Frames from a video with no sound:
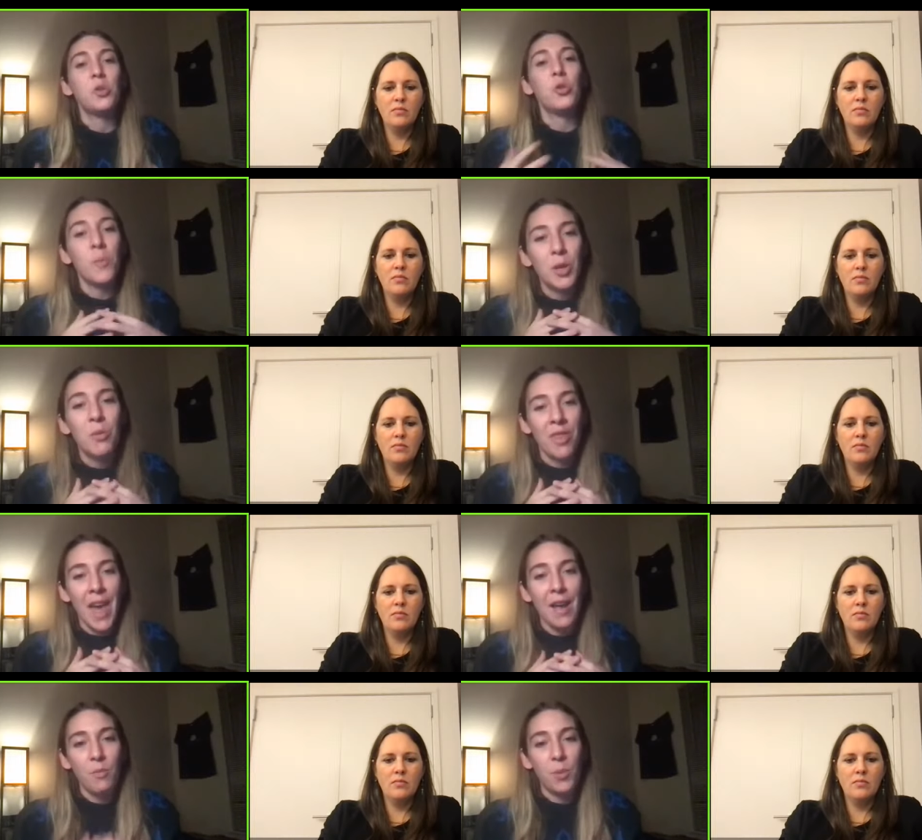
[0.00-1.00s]
Speaker 1: attribute
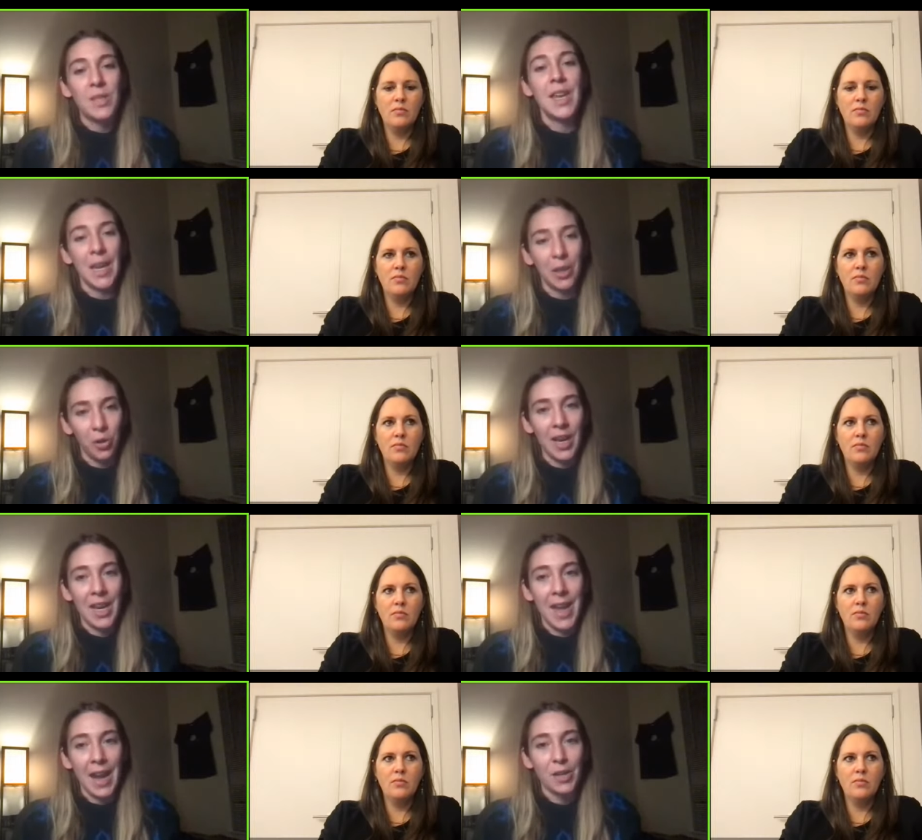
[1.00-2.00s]
that particular
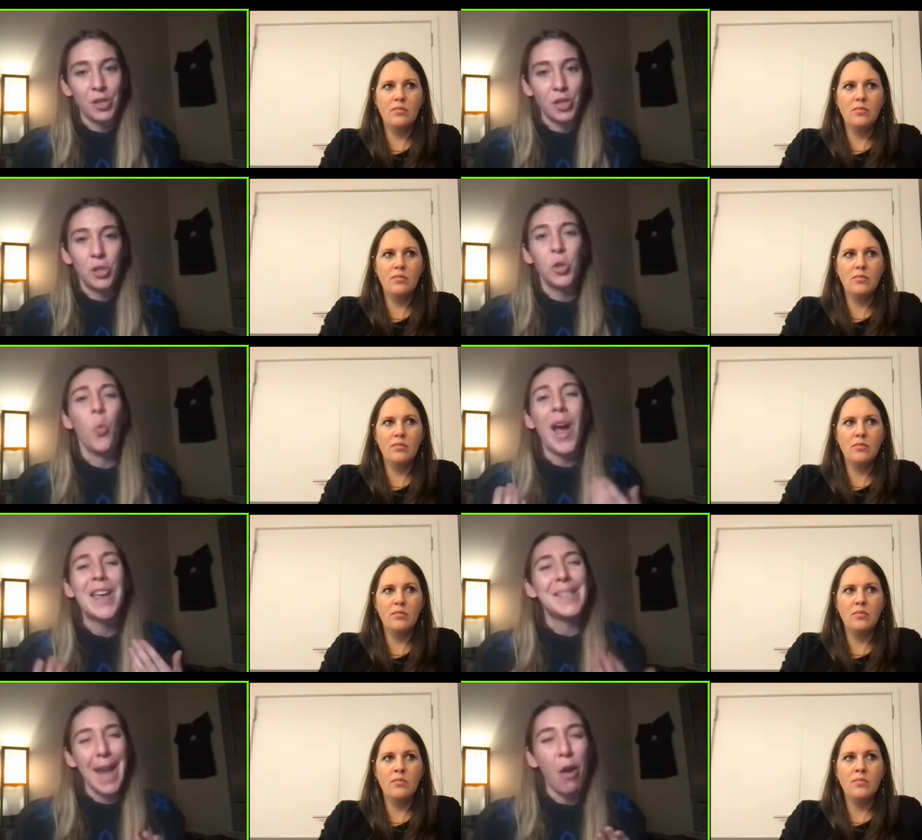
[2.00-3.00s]
connection to. Why
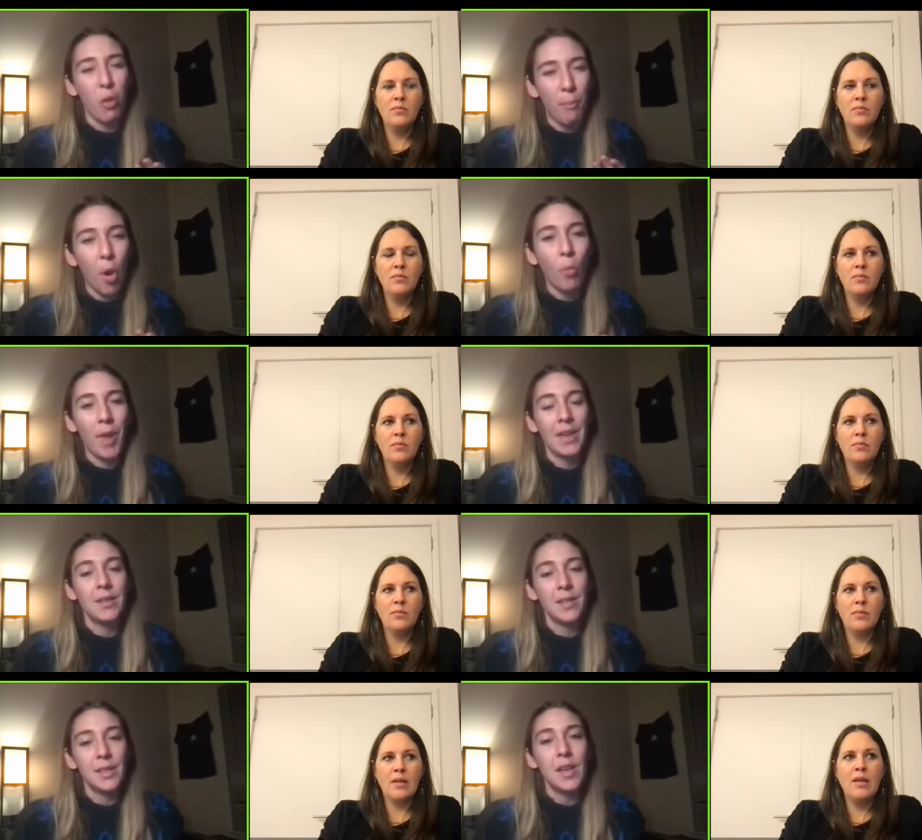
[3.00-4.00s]
is now the moment
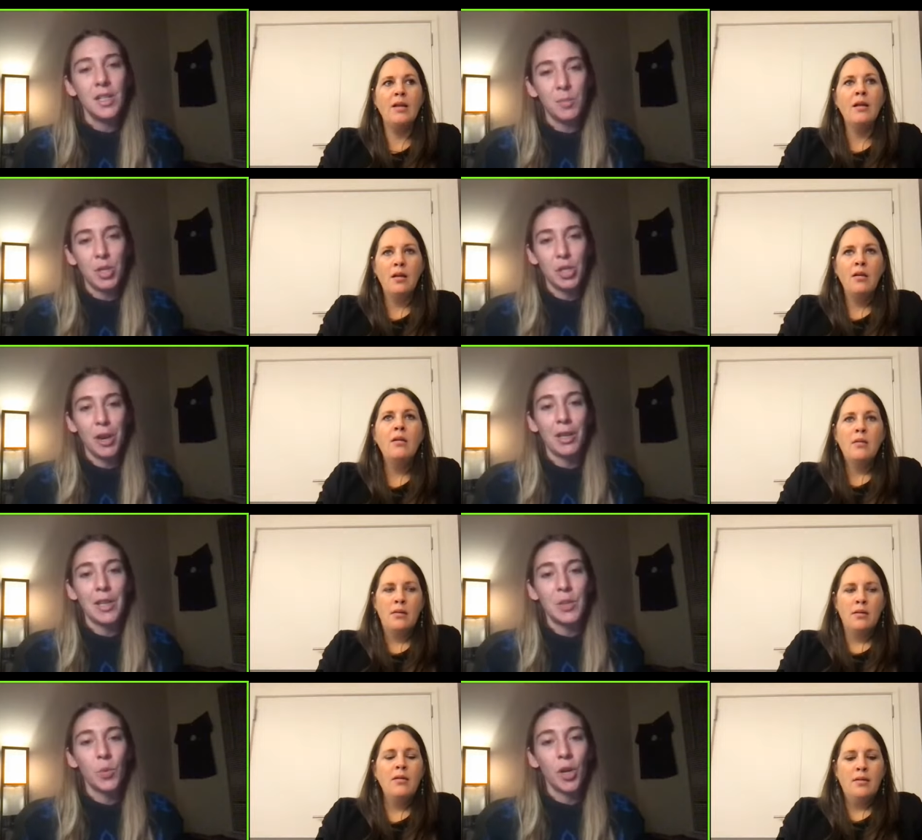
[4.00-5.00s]
to be sharing
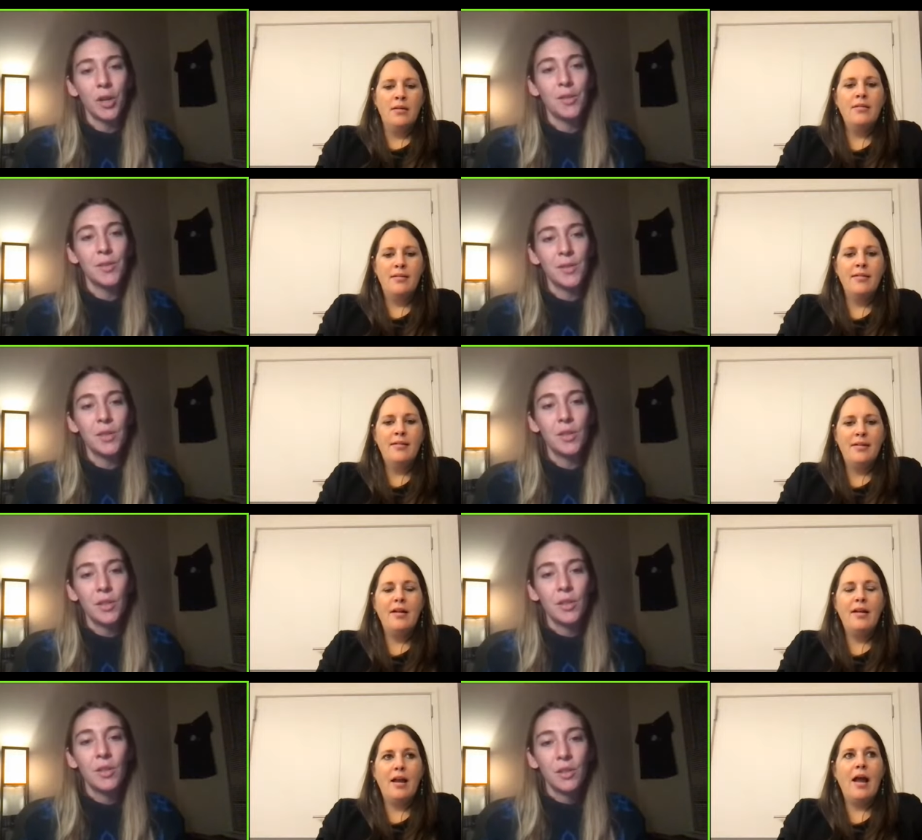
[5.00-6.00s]
these works?
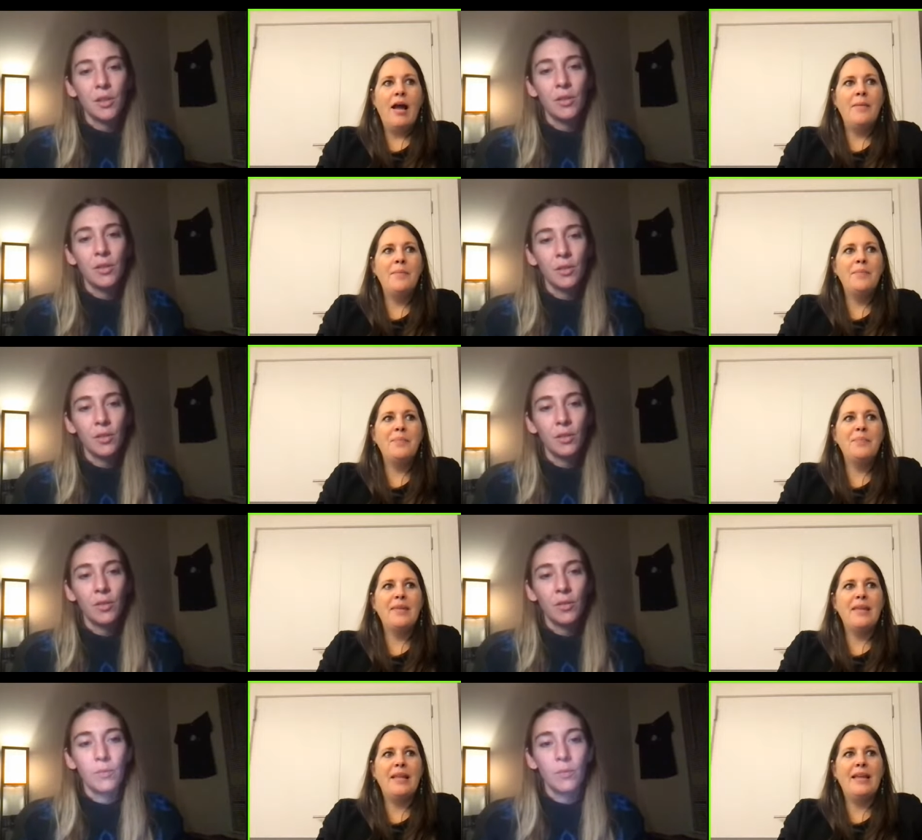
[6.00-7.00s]
Speaker 2: Um,
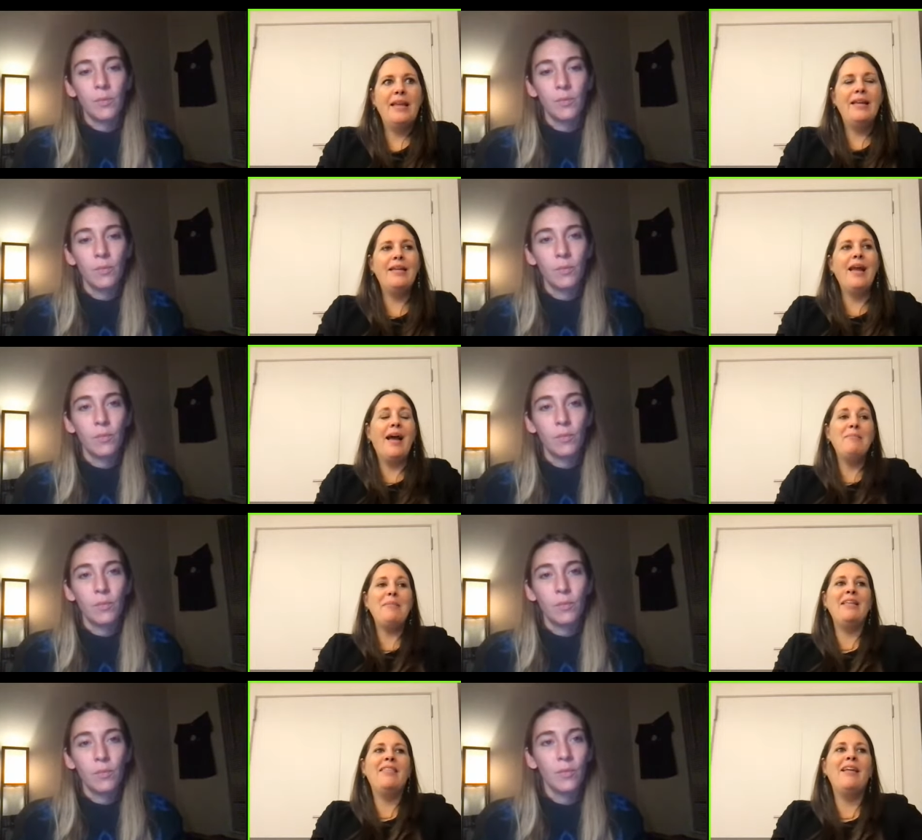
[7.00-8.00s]
yeah, I mean,
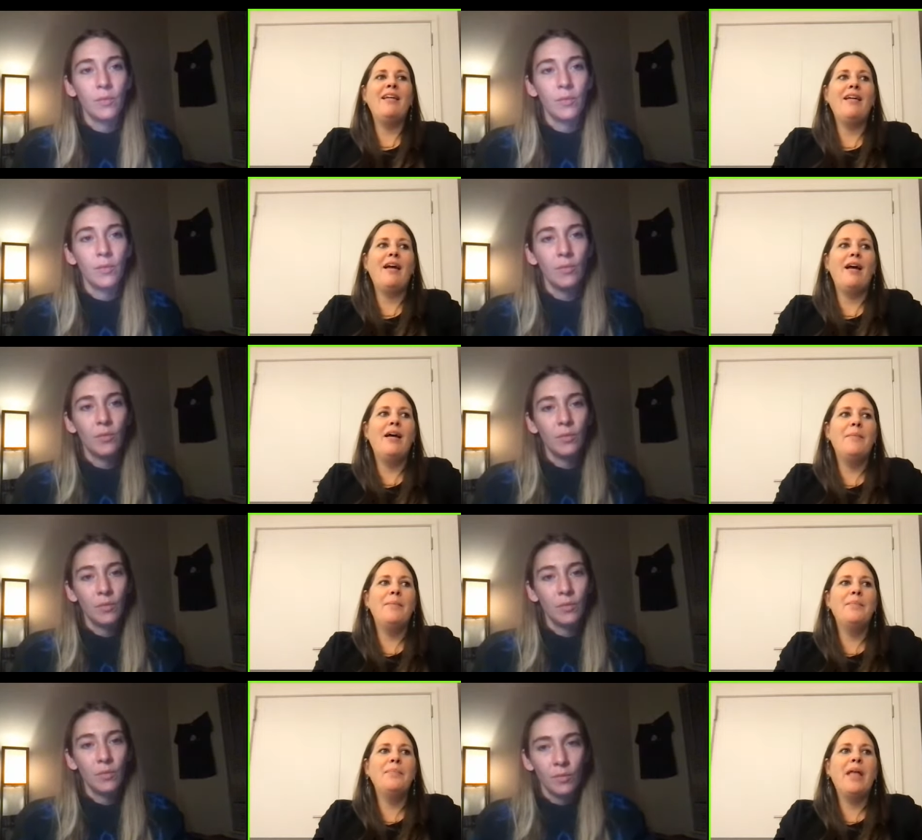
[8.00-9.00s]
I think
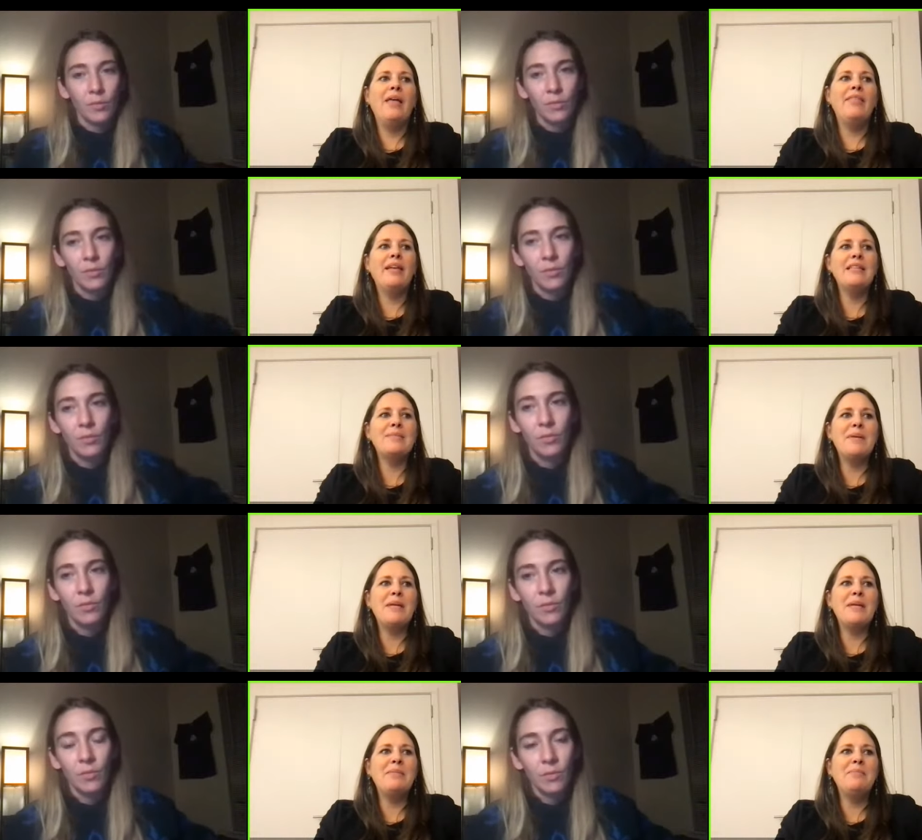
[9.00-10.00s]
um, I think it's
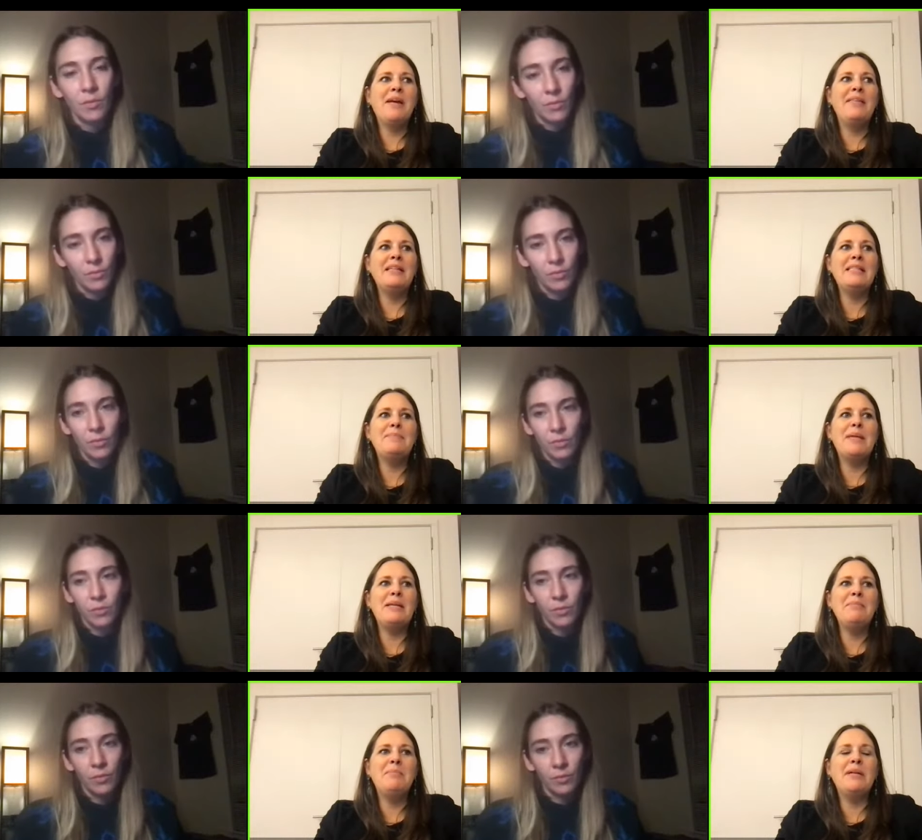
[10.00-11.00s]
been I think it's
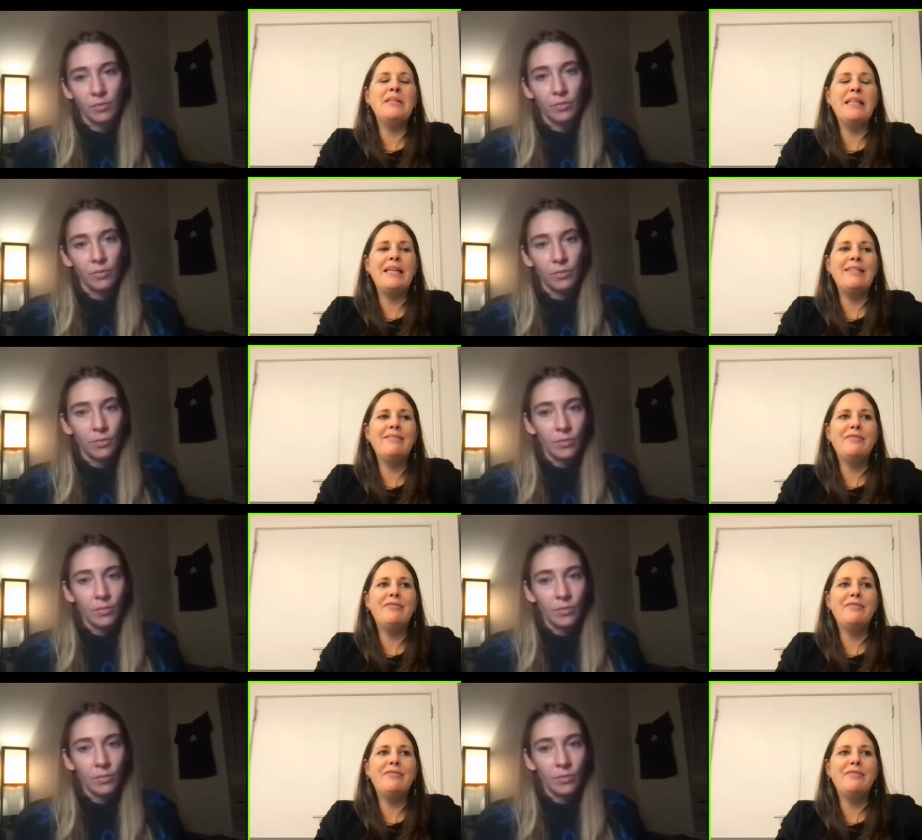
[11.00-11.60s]
been building